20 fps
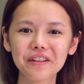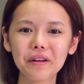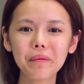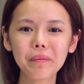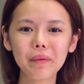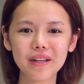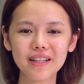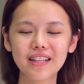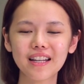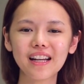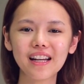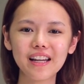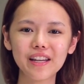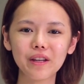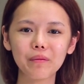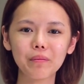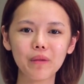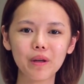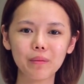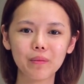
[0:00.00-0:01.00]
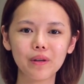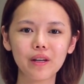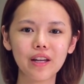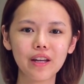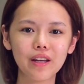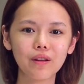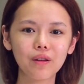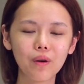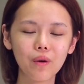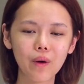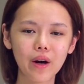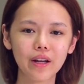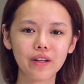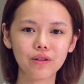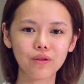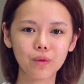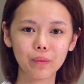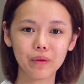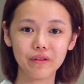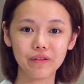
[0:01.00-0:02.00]
So basically the Maybelline White
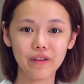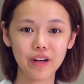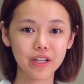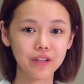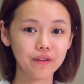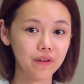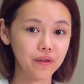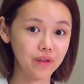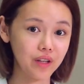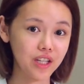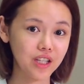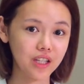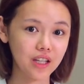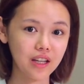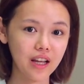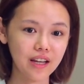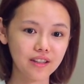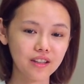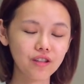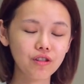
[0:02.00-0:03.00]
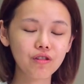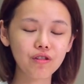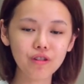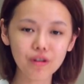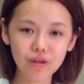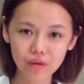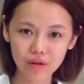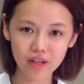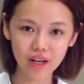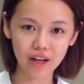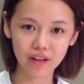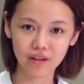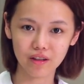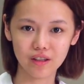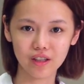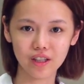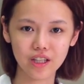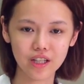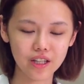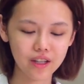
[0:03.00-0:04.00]
Superfresh Foundation has this new
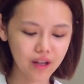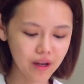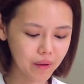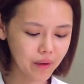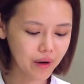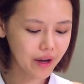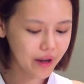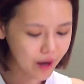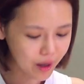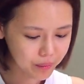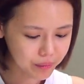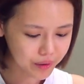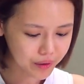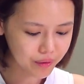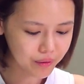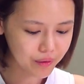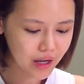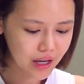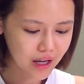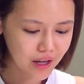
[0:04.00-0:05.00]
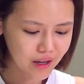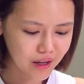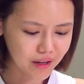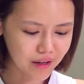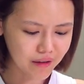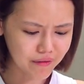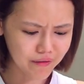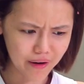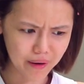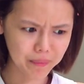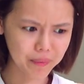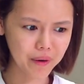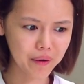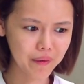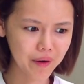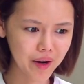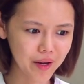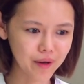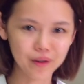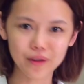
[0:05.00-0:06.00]
technology that will help you
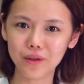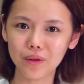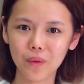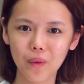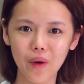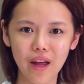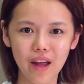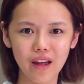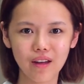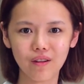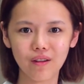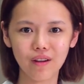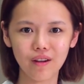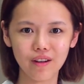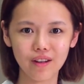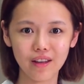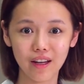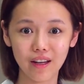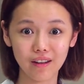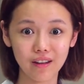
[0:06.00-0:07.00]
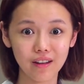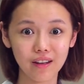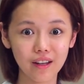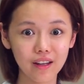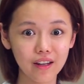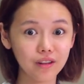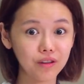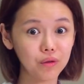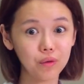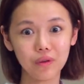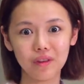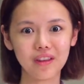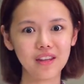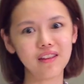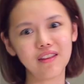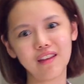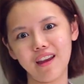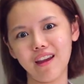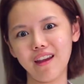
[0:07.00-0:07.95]
evaporate your sweat and oil like into thin